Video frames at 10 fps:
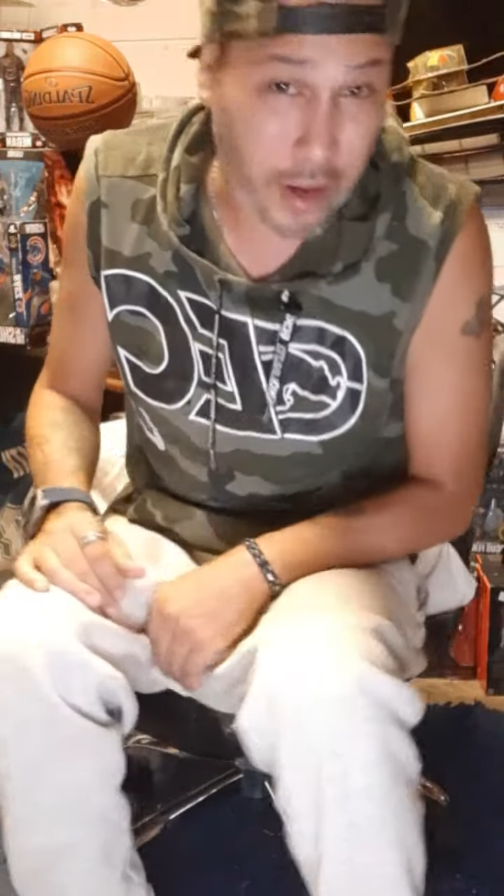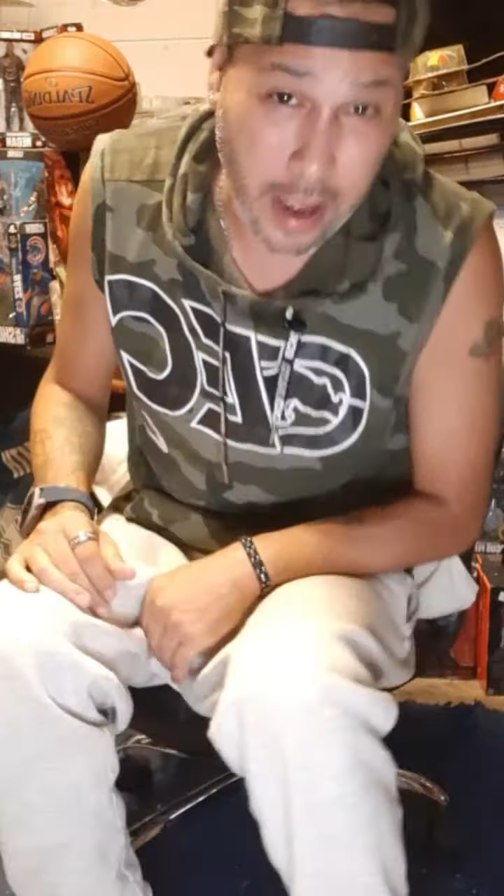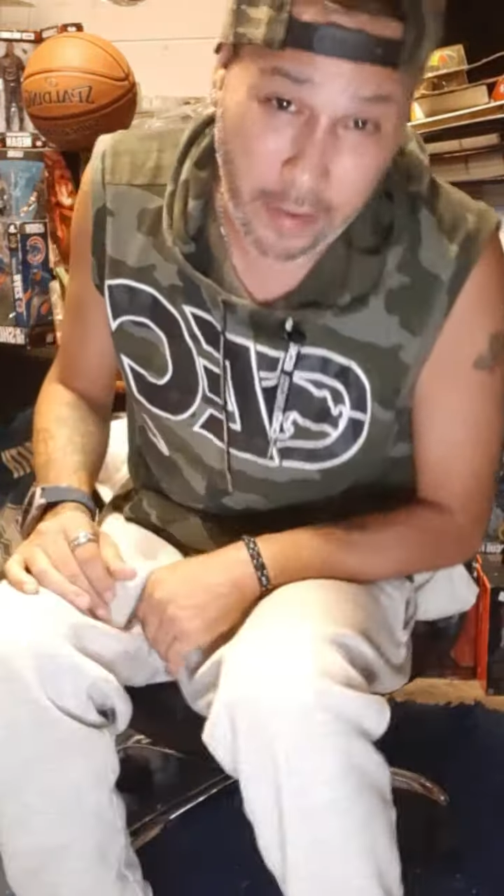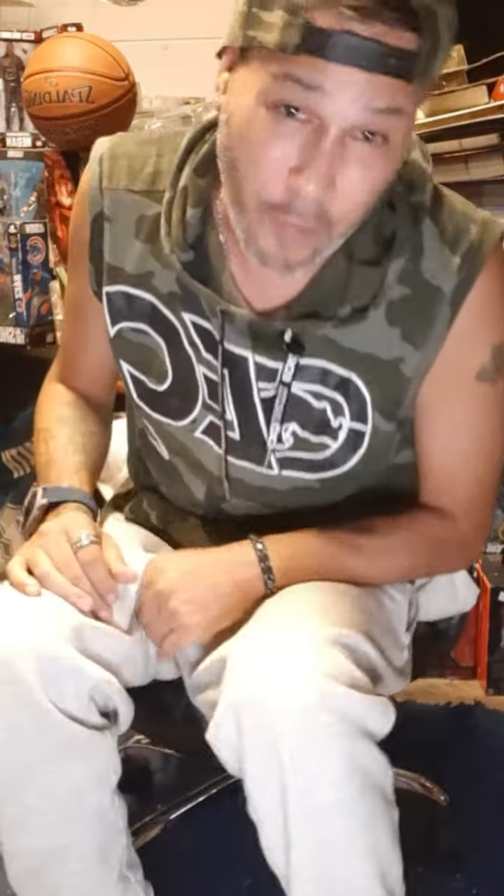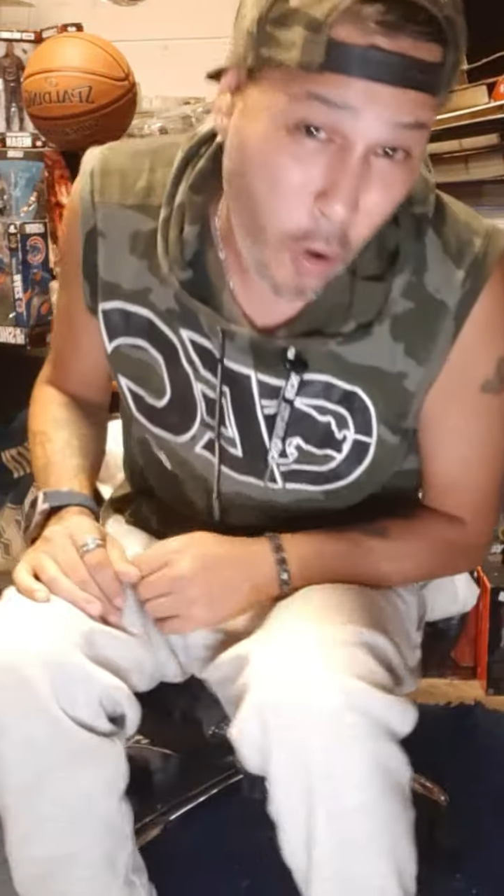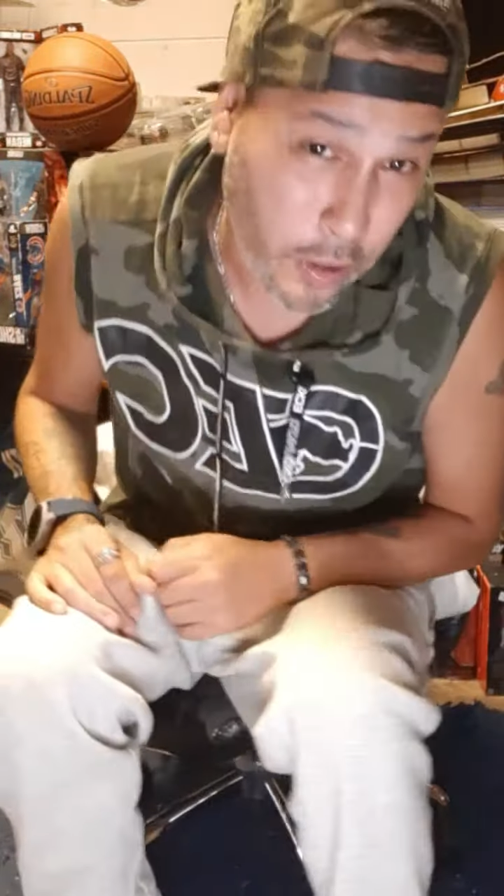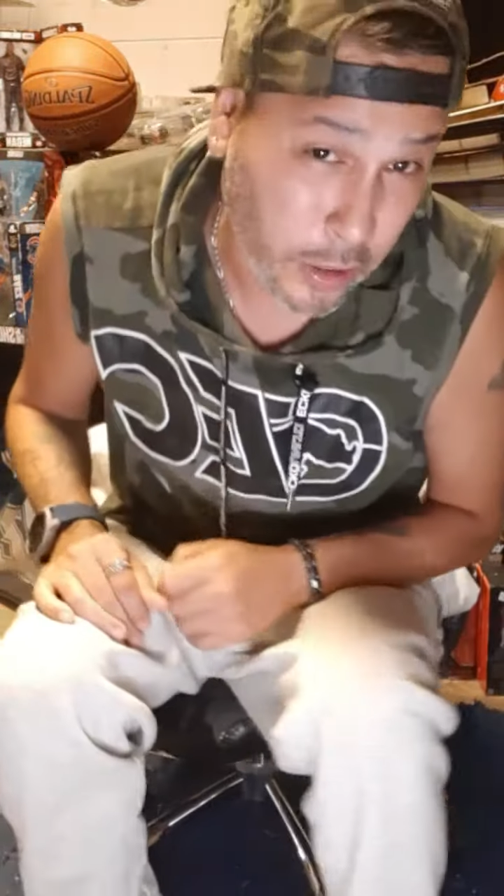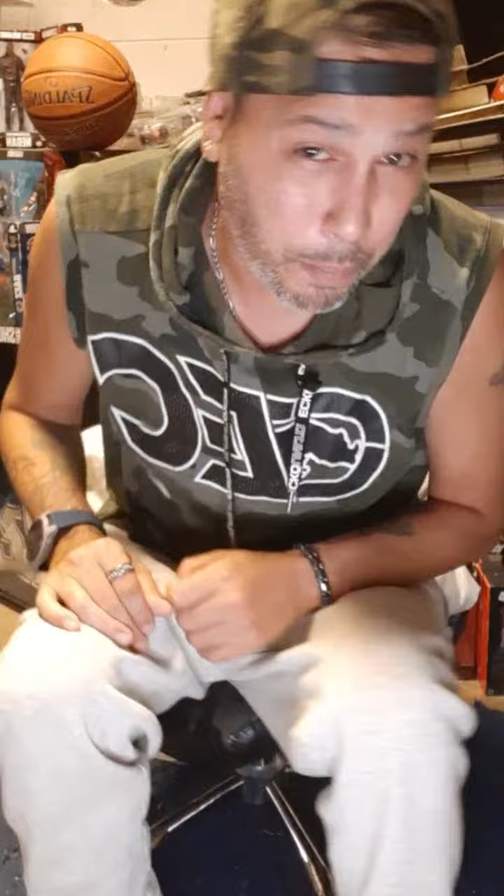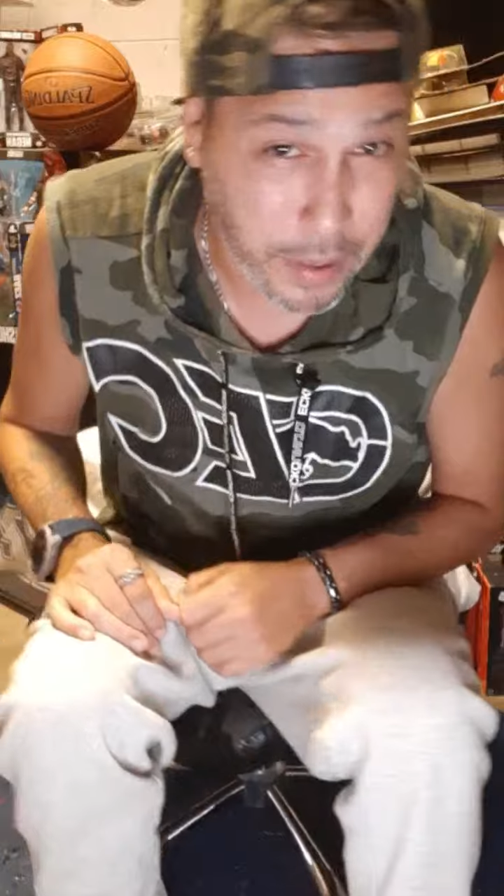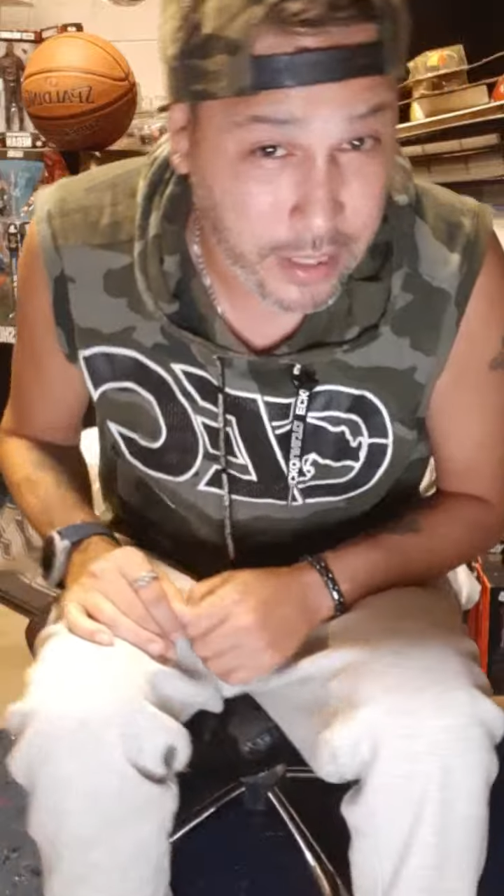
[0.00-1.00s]
I've always
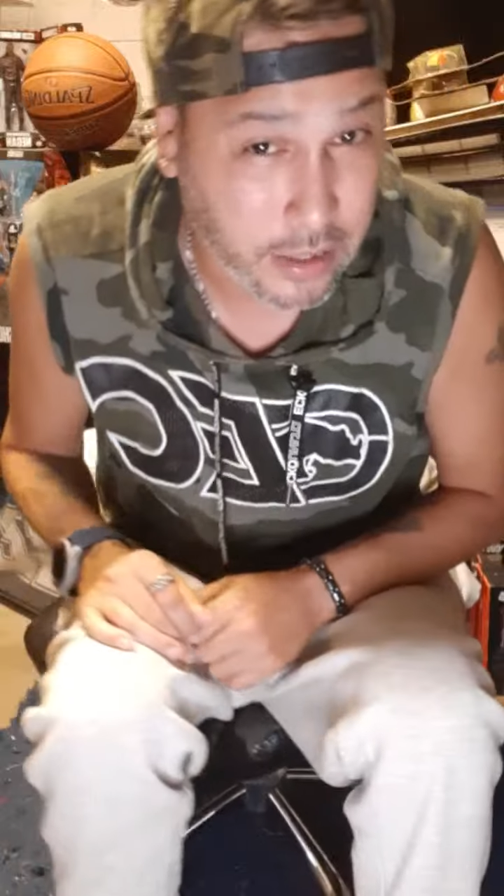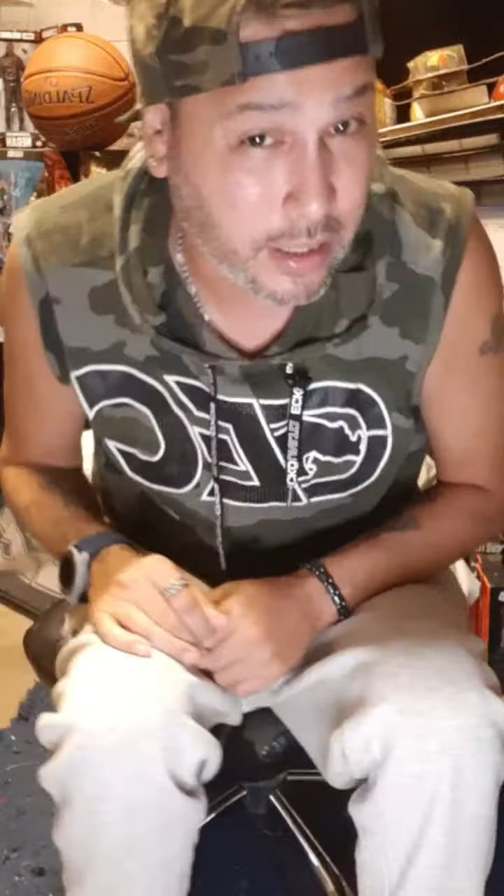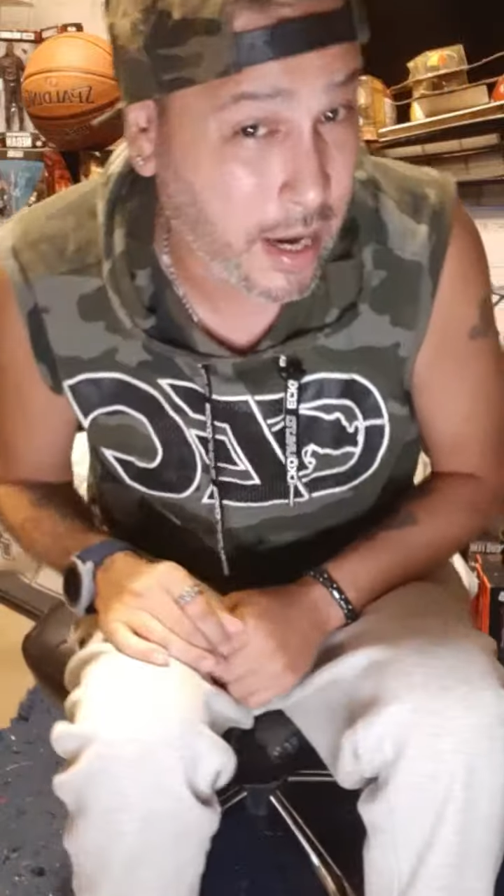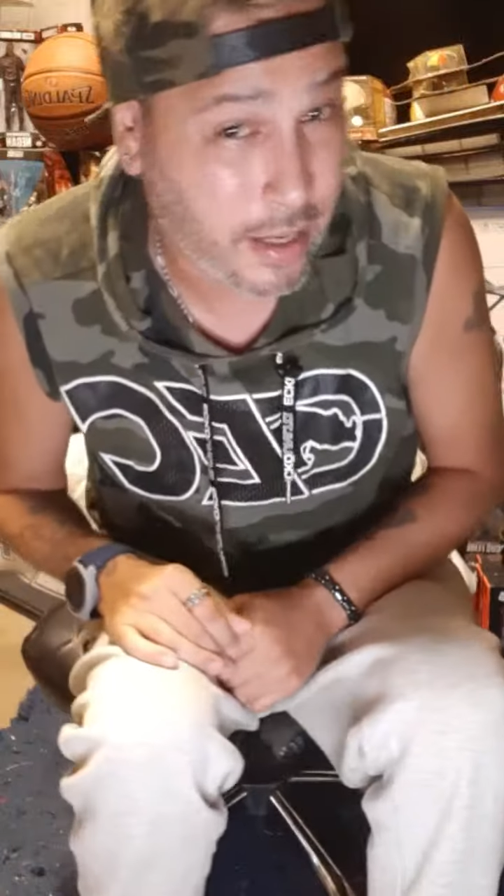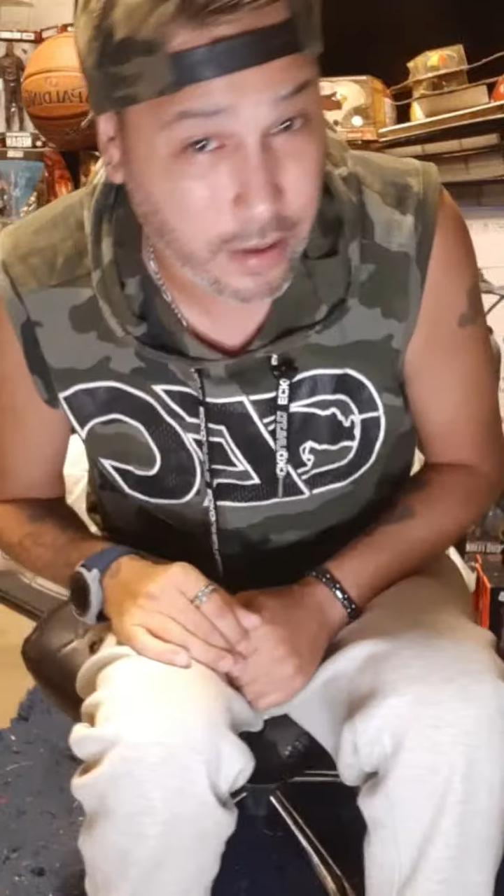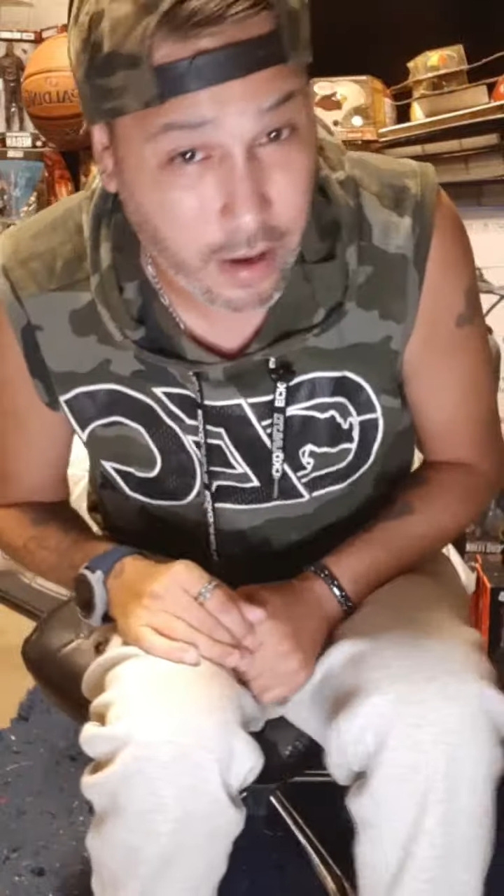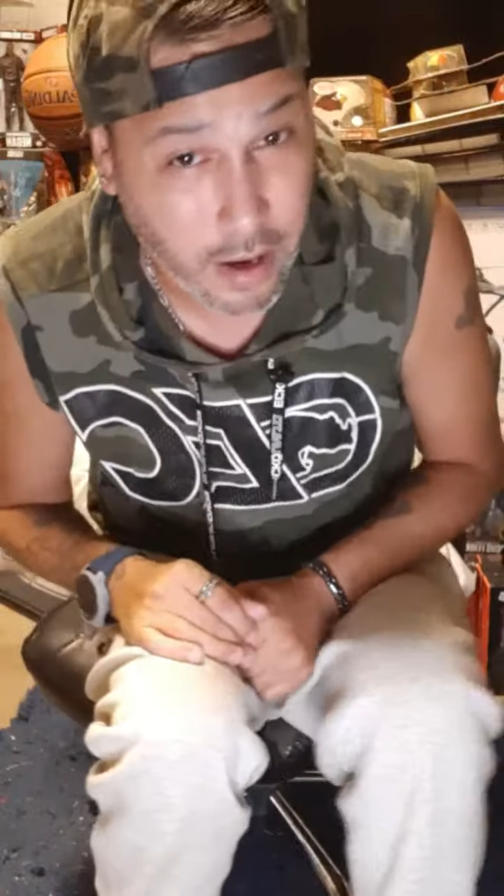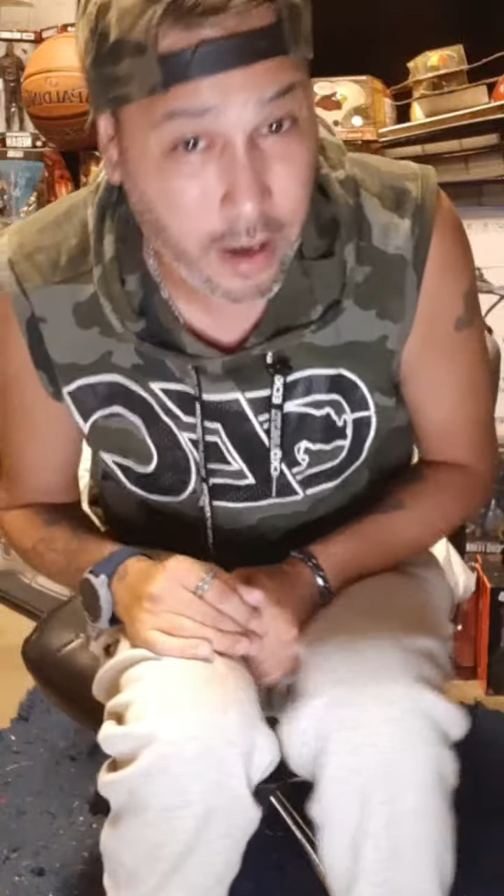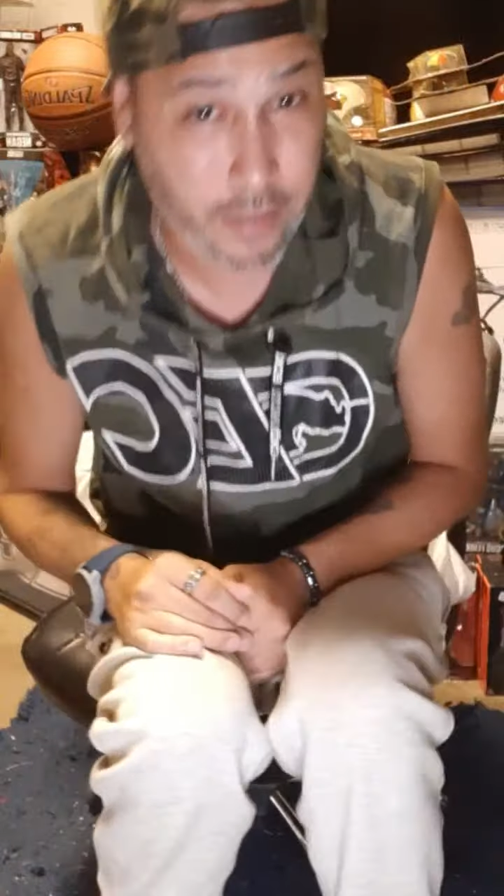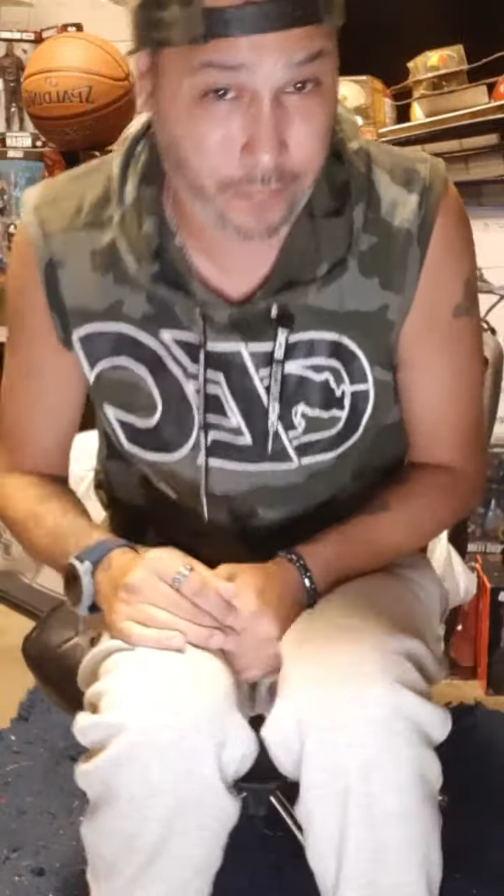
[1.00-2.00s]
pissed standing up.